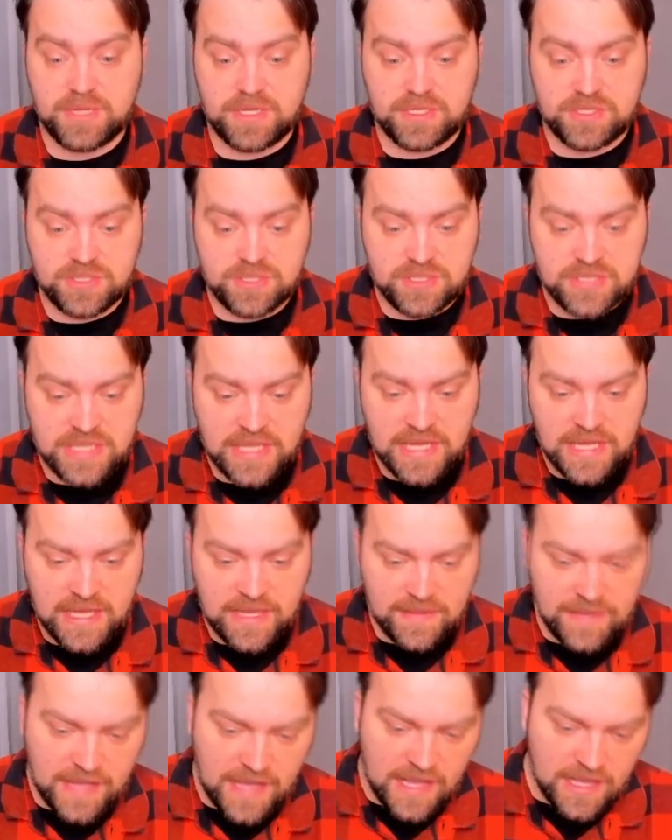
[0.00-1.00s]
meters.
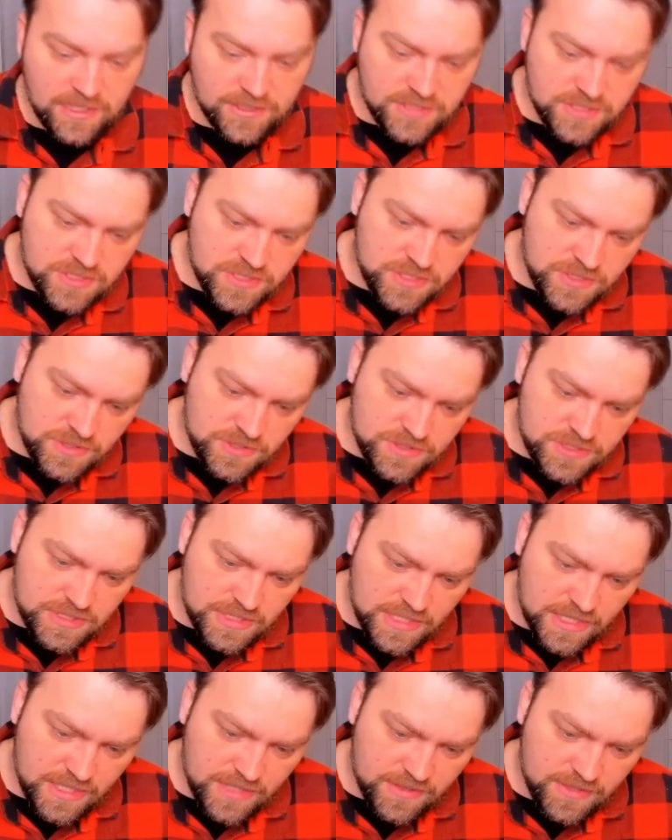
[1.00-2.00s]
The
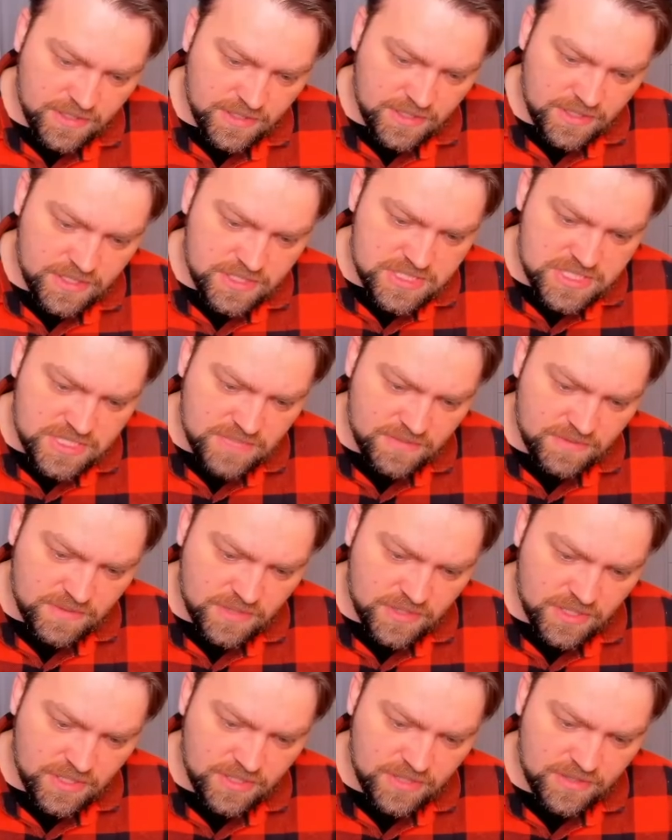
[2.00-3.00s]
altitude, I think, is
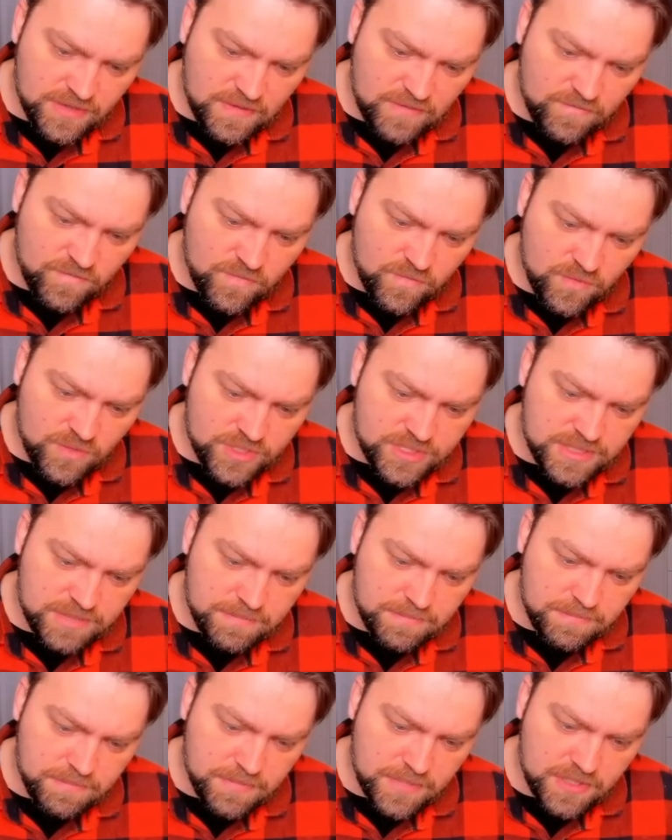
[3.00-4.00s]

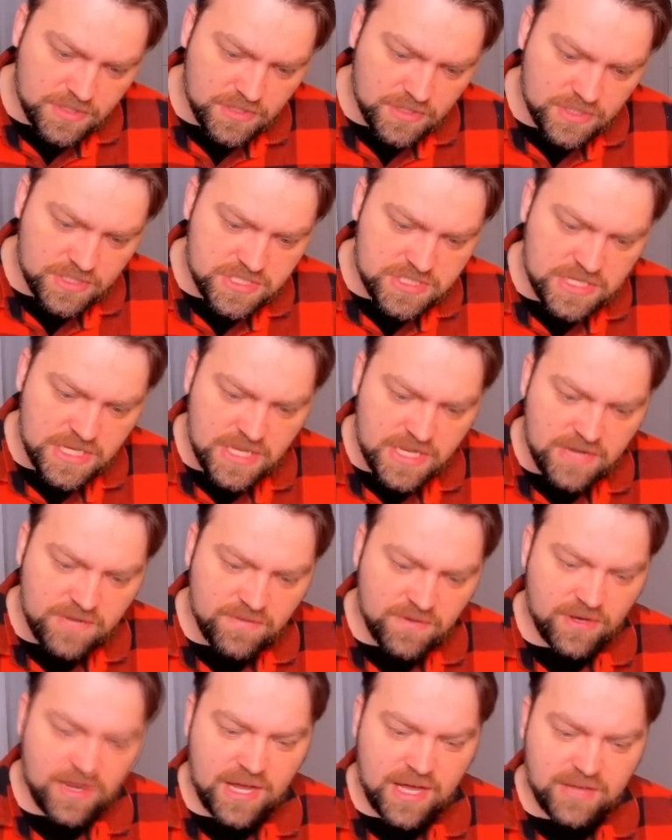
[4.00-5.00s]
740 meters.
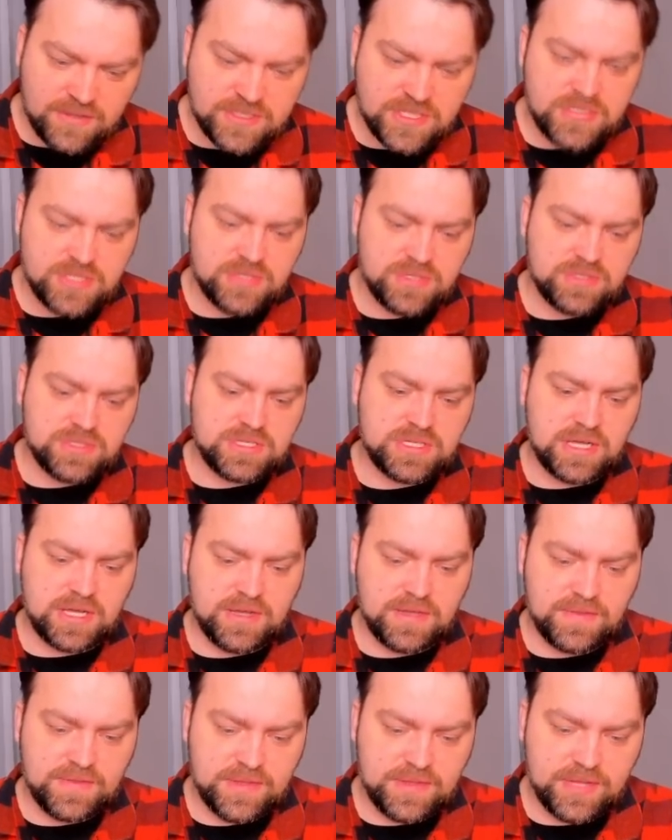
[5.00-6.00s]
For altitude,
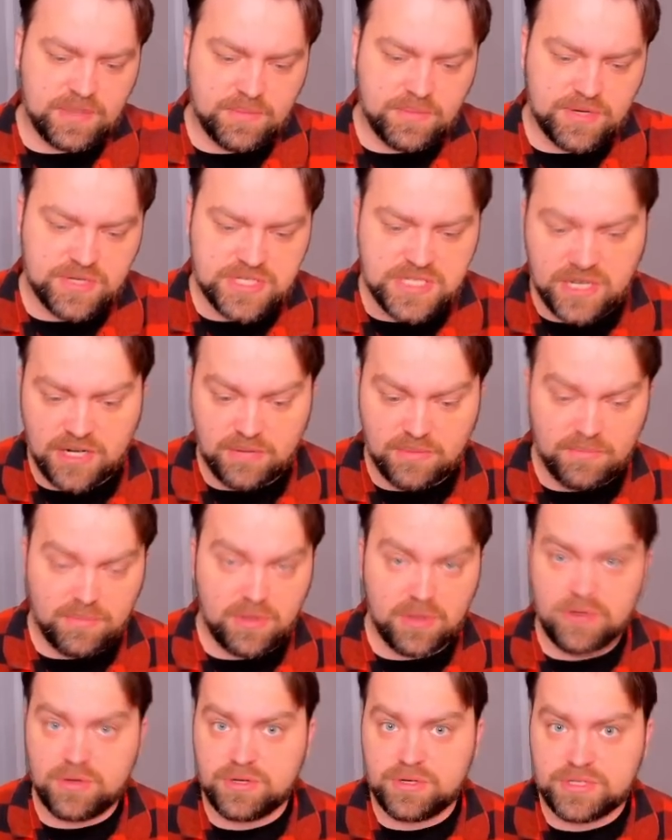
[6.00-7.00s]
uh, the number are
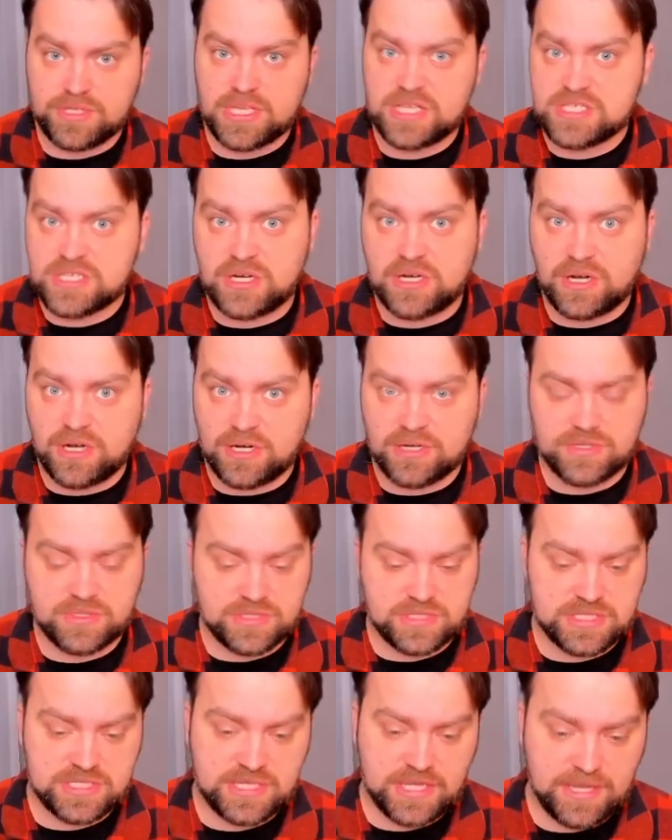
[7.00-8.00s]
blurred, it's hard
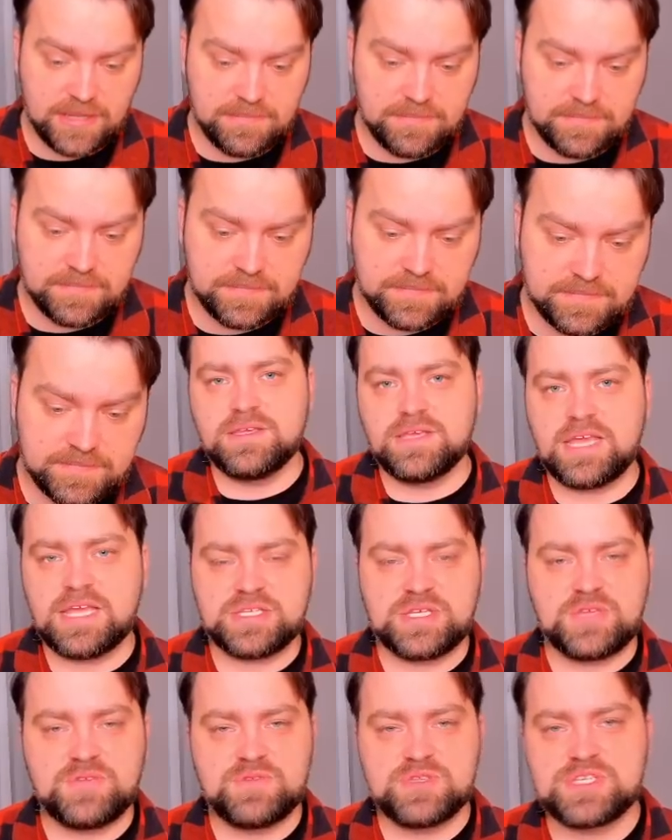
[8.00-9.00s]
to say.
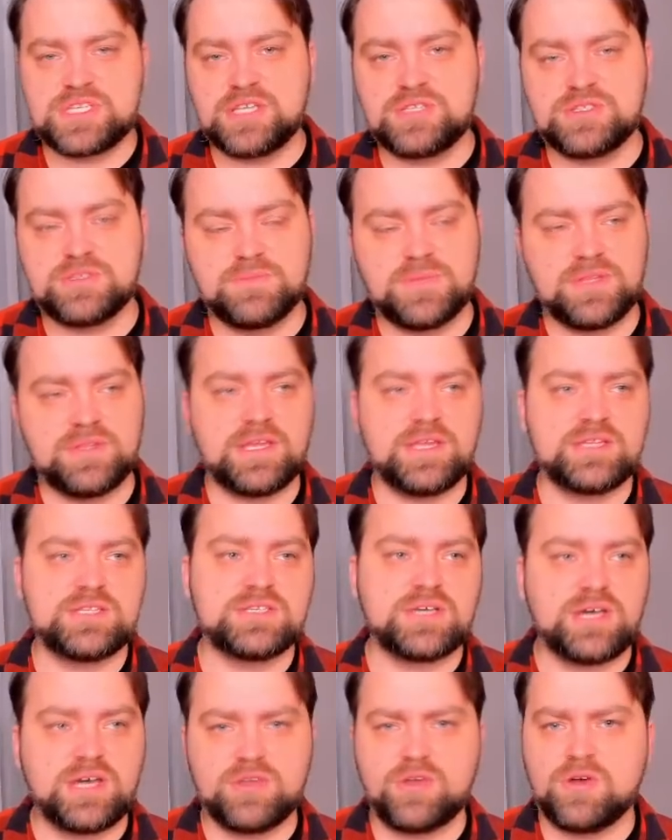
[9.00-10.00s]
And if you say to me
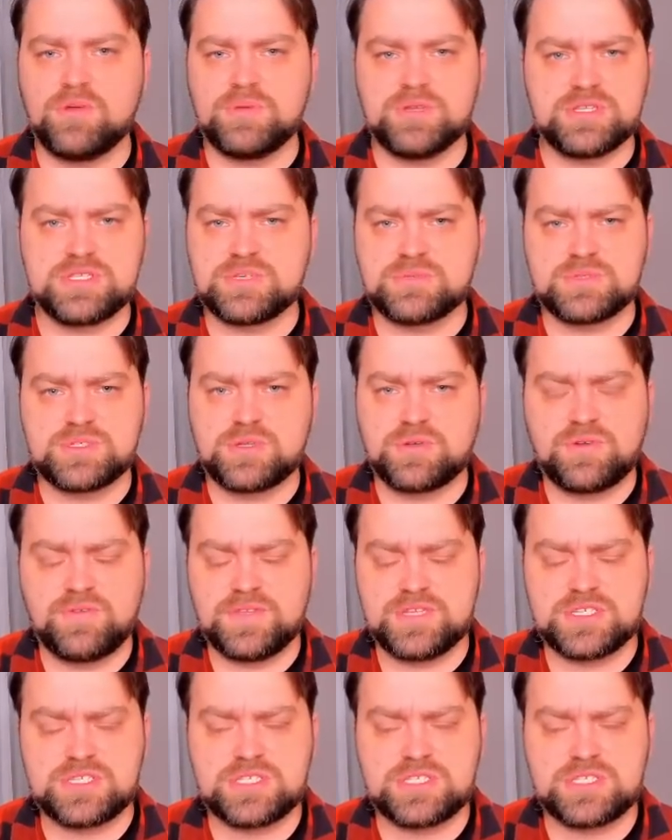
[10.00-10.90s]
that I open some sort of the